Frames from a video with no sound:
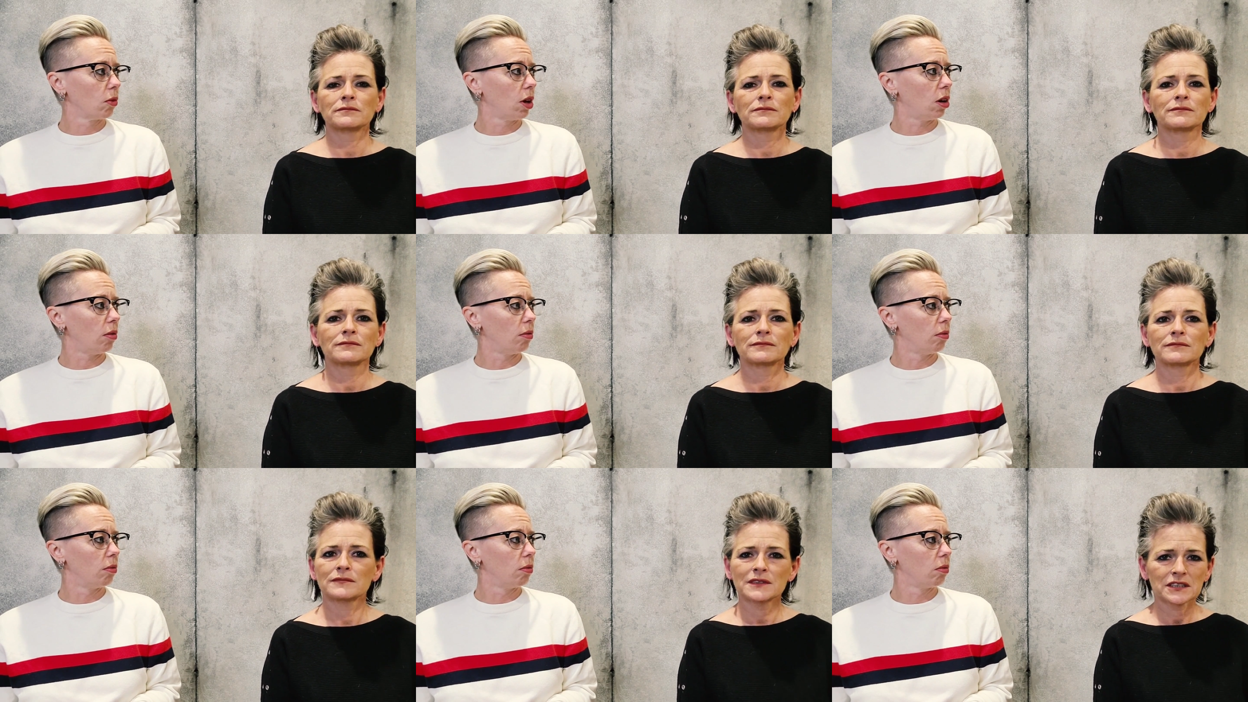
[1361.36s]
Speaker 1: Yeah.
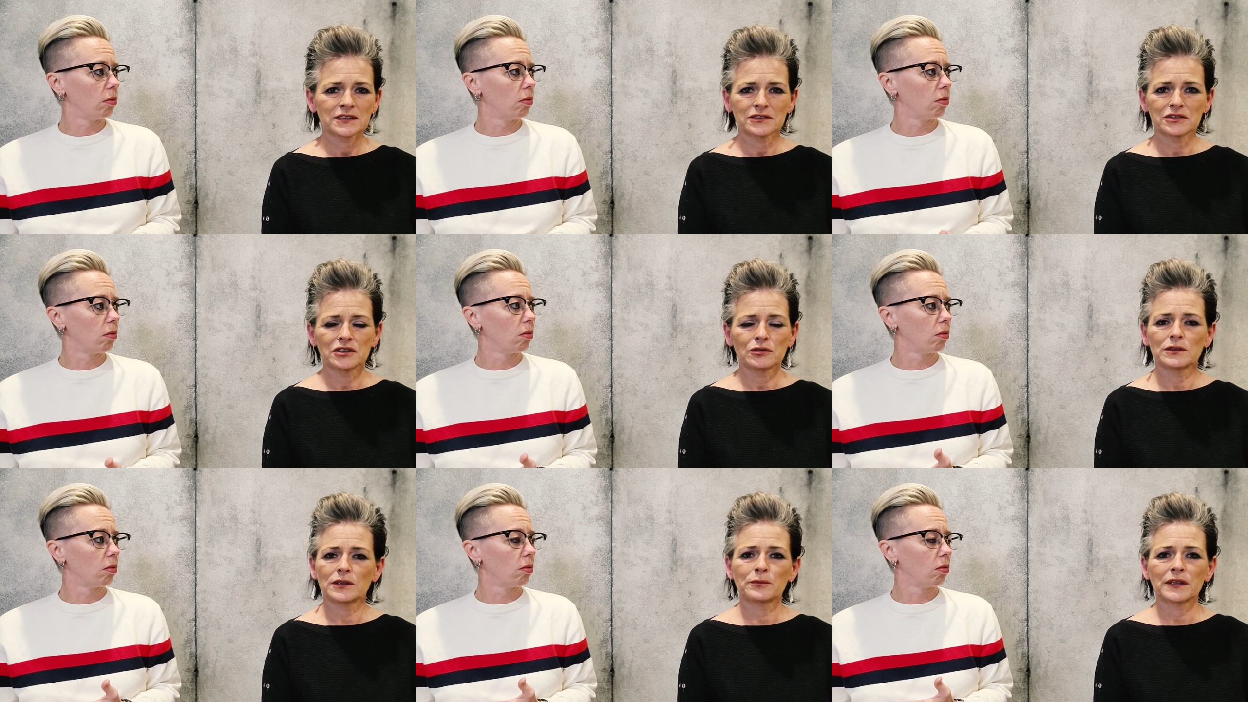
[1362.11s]
Speaker 2: Just
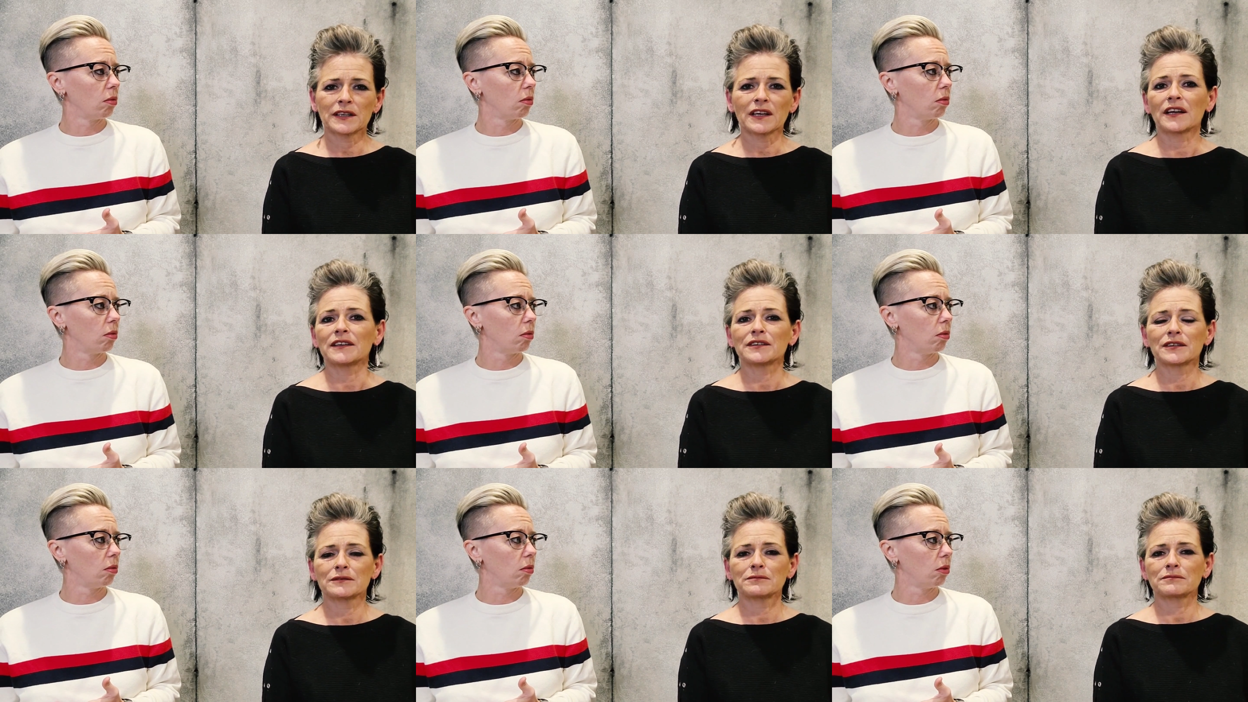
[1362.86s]
do something
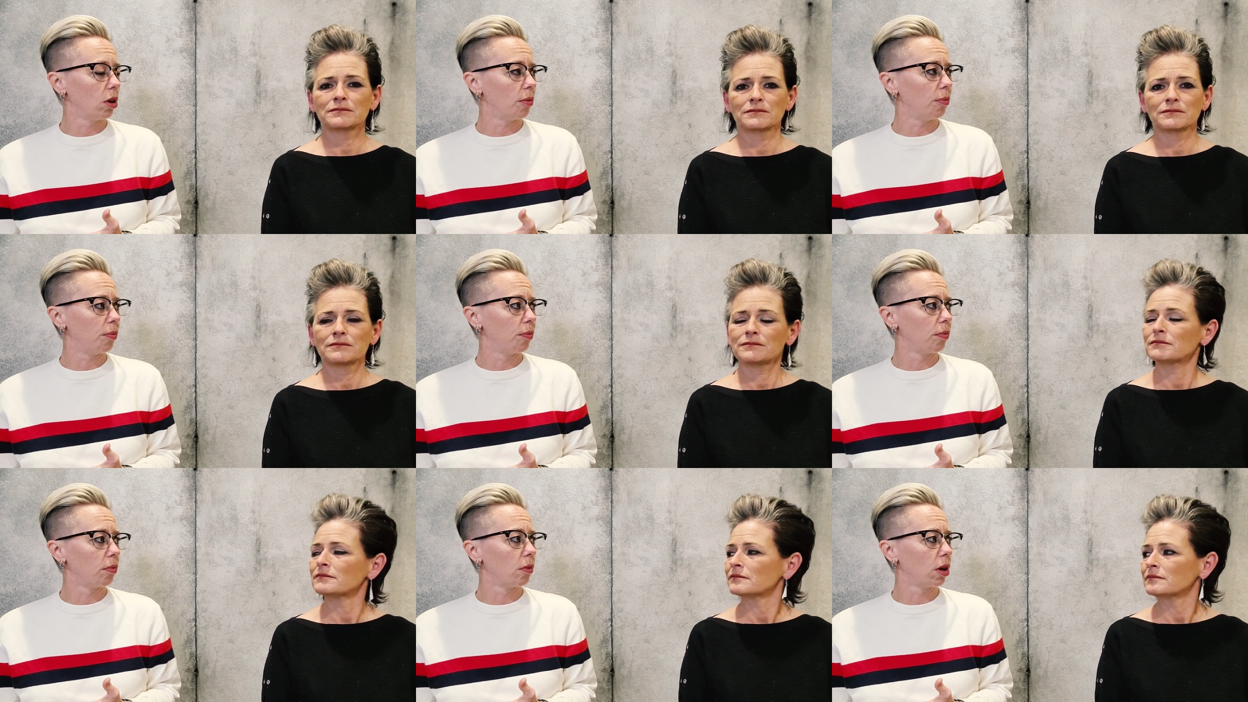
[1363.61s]
nice.
Speaker 1: Yeah,
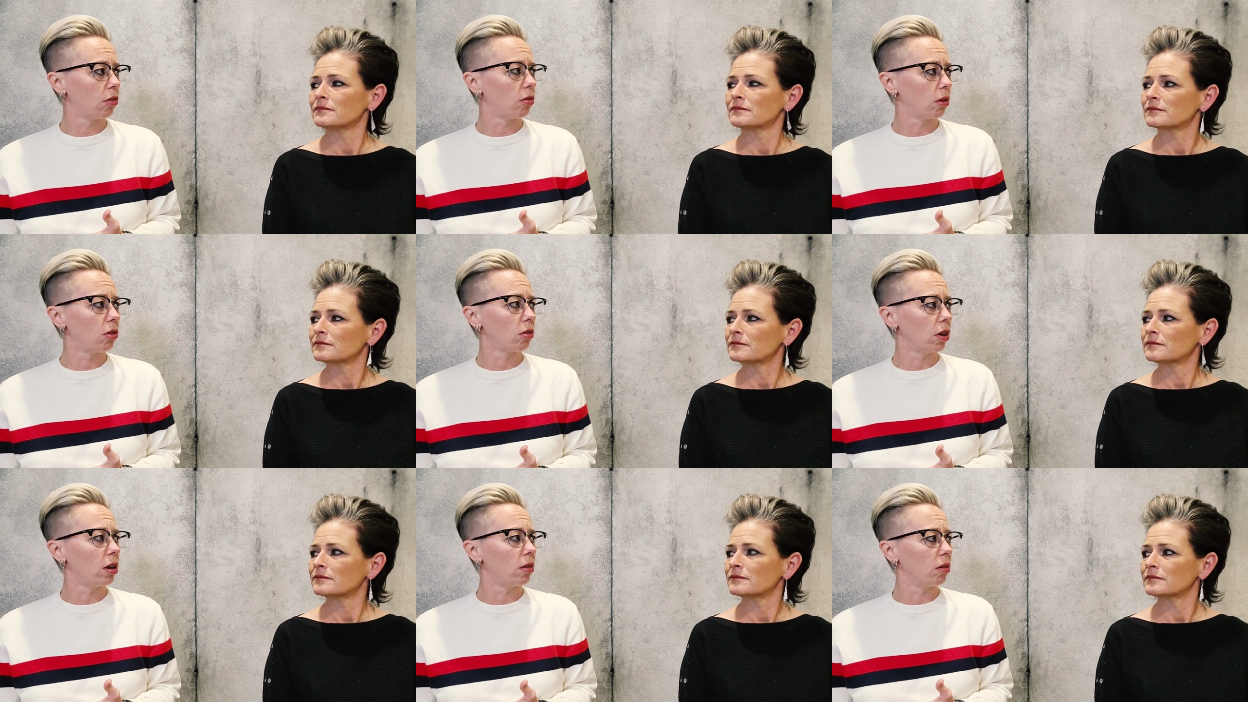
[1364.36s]
that's that's
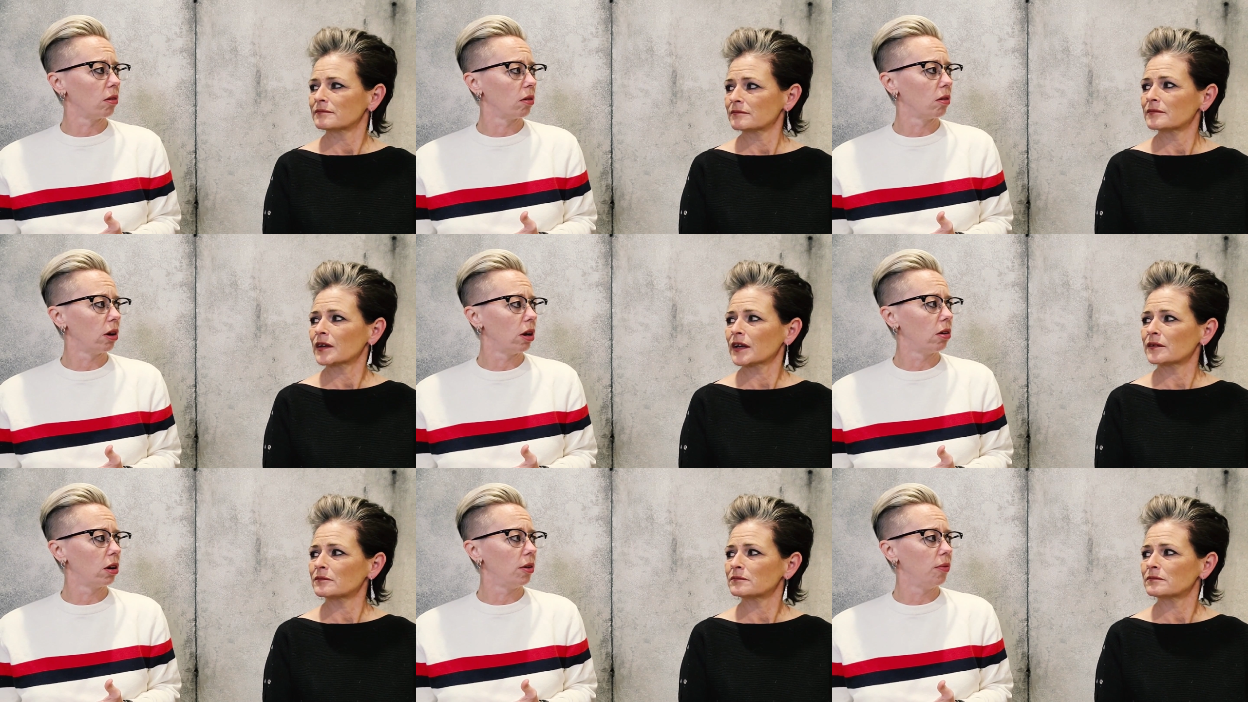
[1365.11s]
great. I
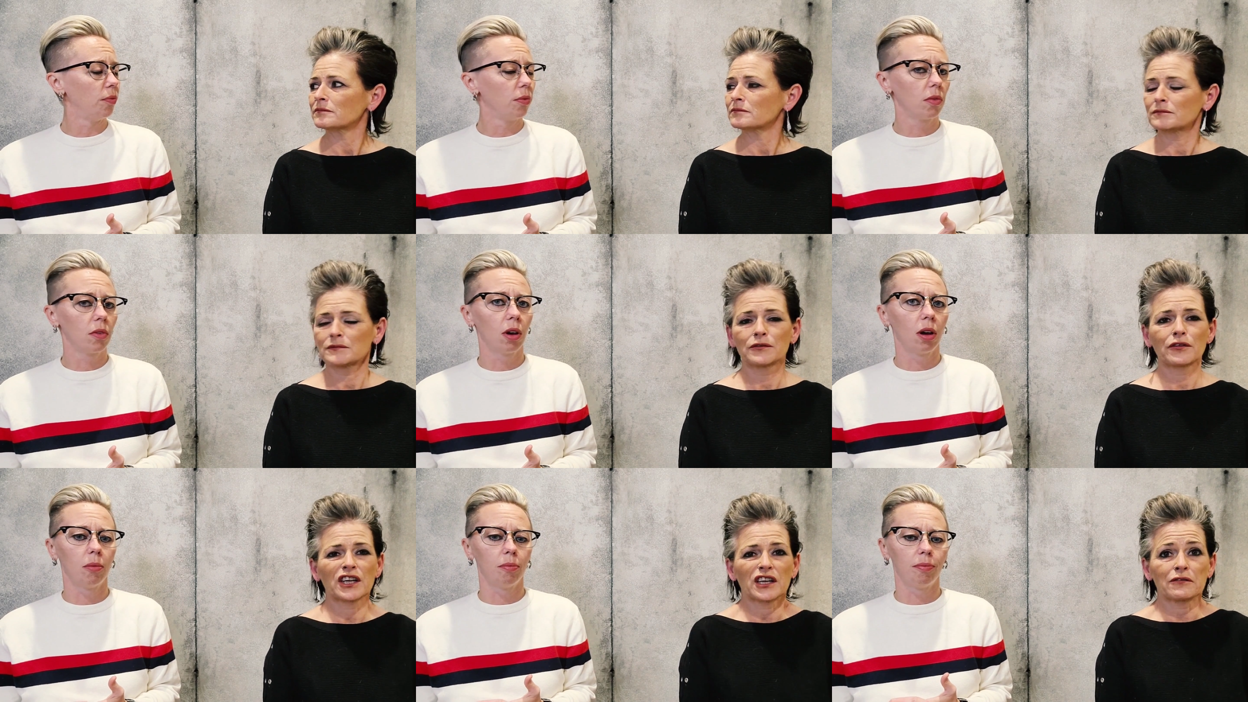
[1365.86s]
agree.
Speaker 2: If
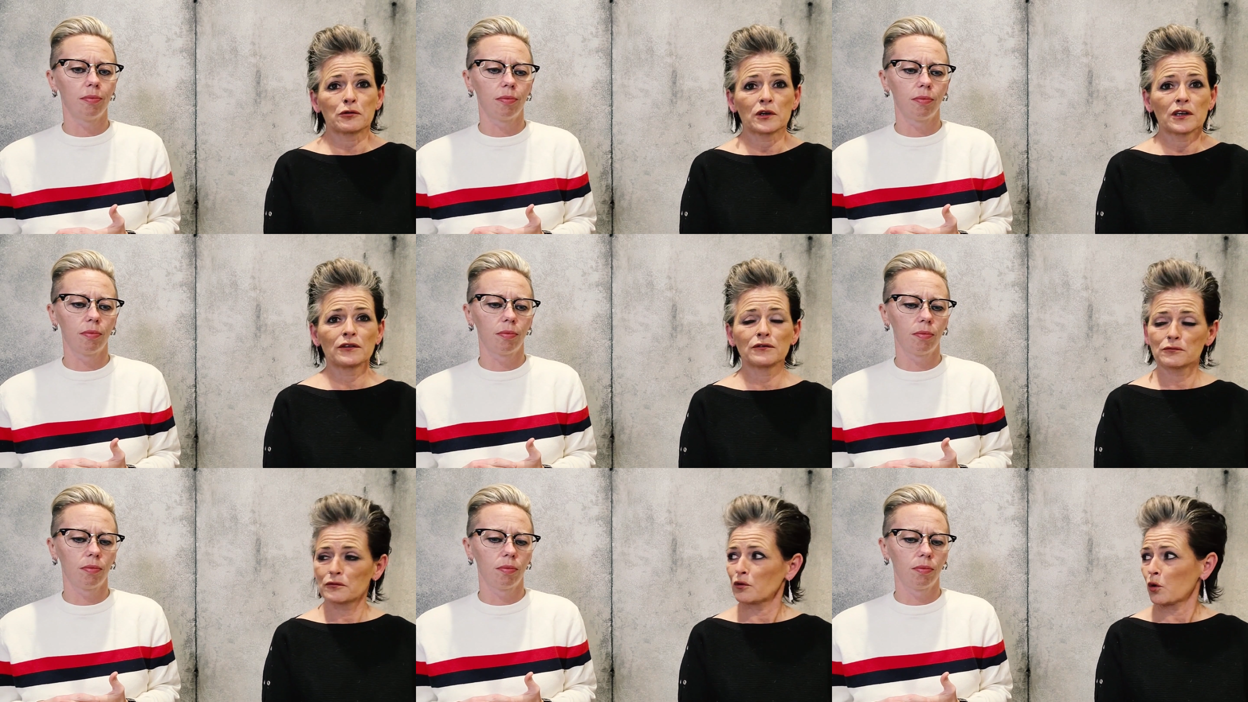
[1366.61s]
um, you can
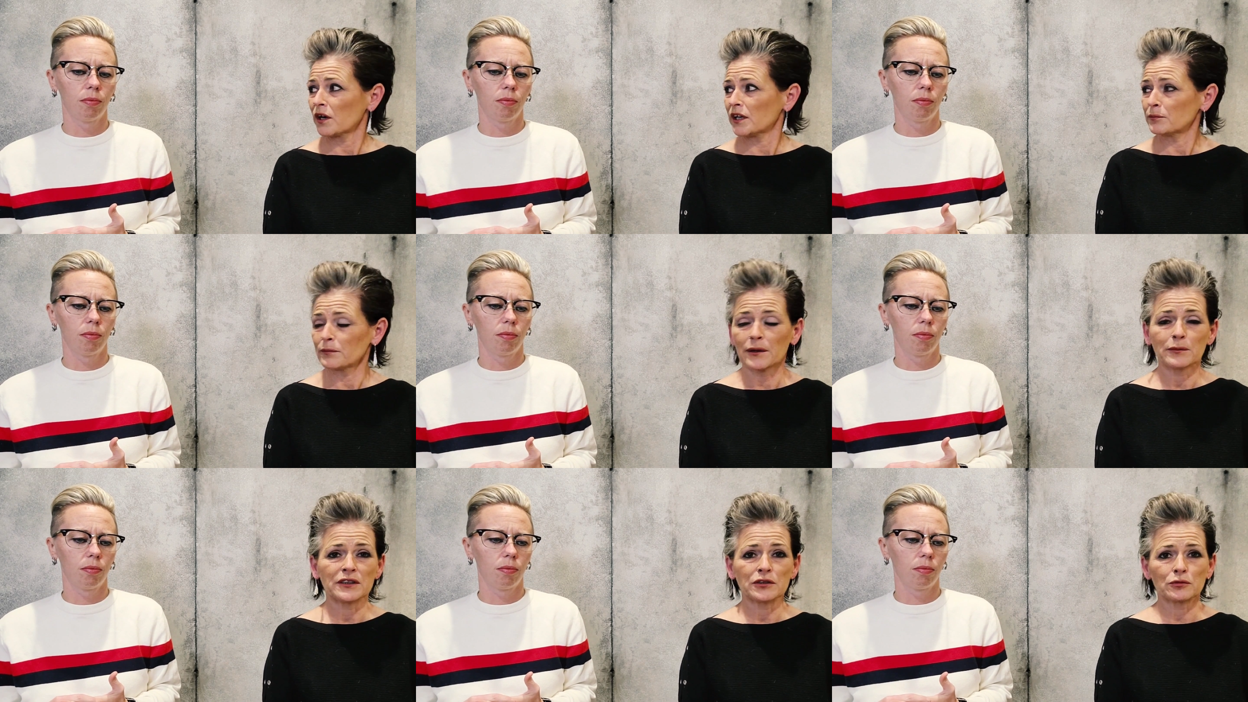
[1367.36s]
afford, afford it, maybe